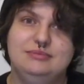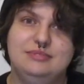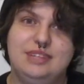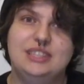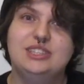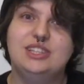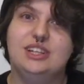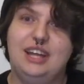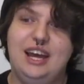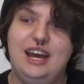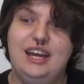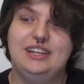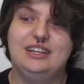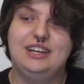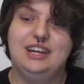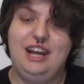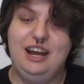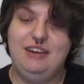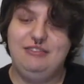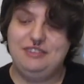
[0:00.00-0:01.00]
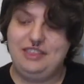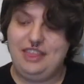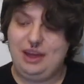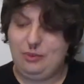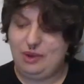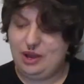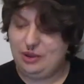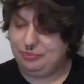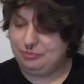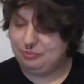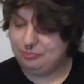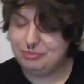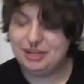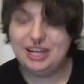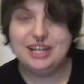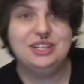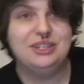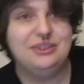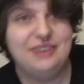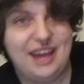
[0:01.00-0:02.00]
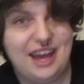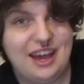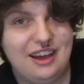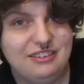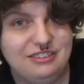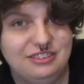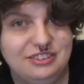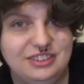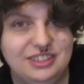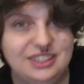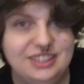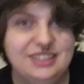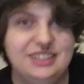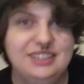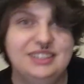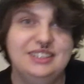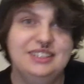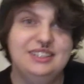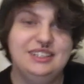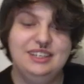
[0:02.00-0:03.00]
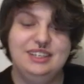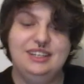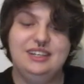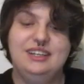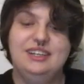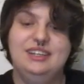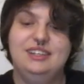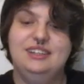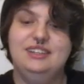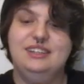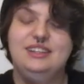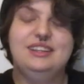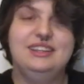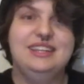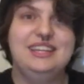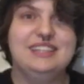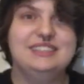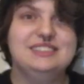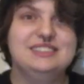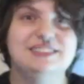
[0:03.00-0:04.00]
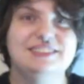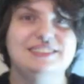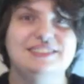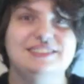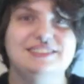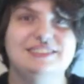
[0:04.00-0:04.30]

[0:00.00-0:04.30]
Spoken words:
I don't know how to cut off that well. But I do have this.